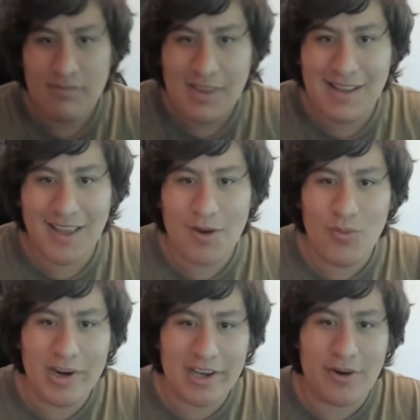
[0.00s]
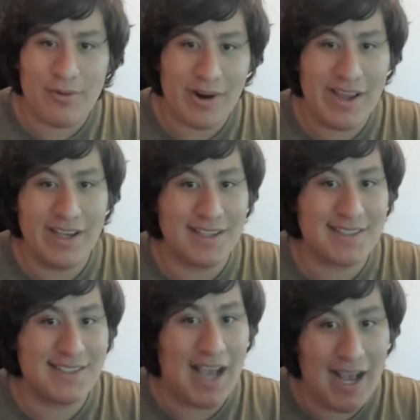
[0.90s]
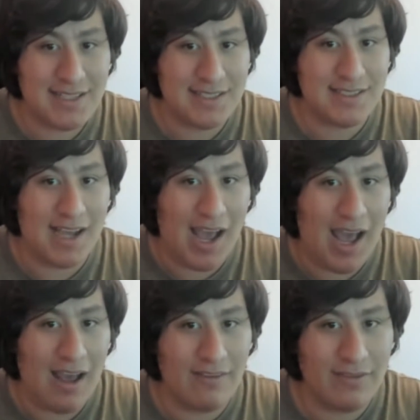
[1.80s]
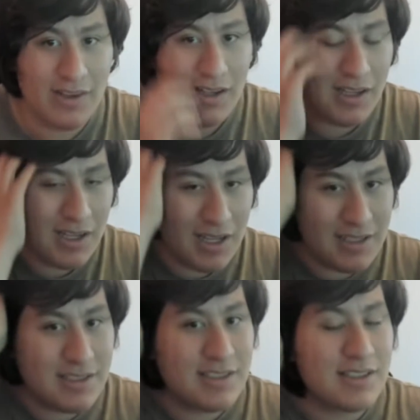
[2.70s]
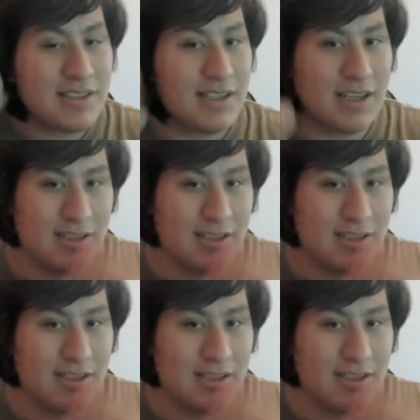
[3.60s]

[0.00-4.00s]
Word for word: Like, what a great assassin to have! It's just like,